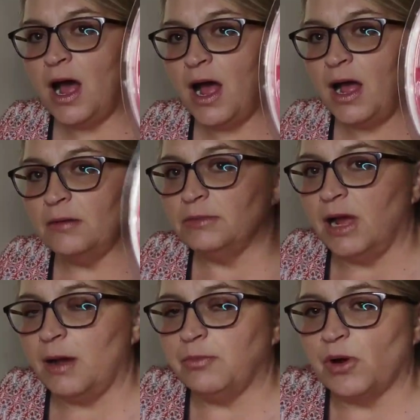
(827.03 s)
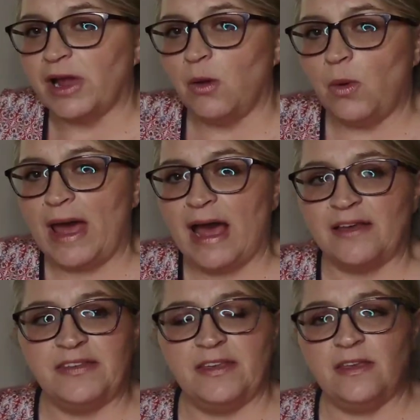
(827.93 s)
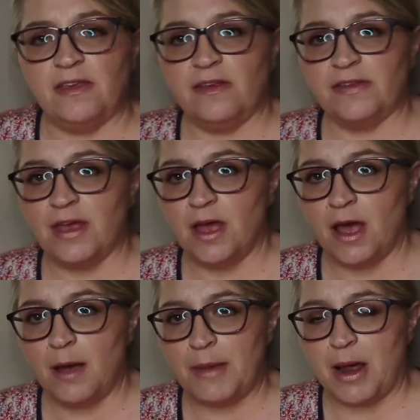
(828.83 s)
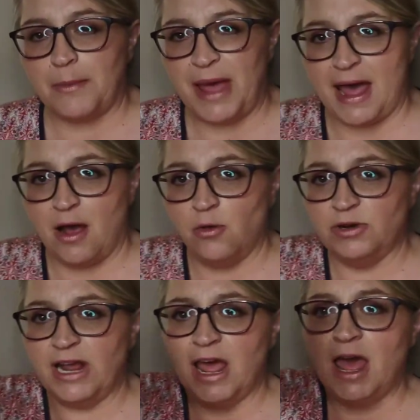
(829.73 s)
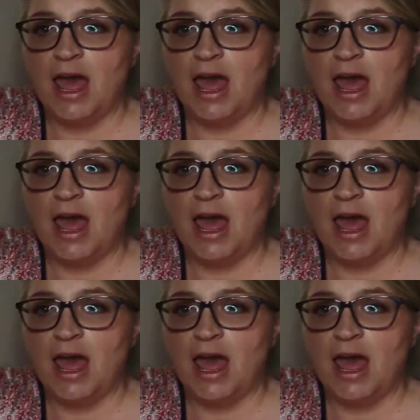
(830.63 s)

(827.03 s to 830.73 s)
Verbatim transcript: um, a brick of wax is about a pound.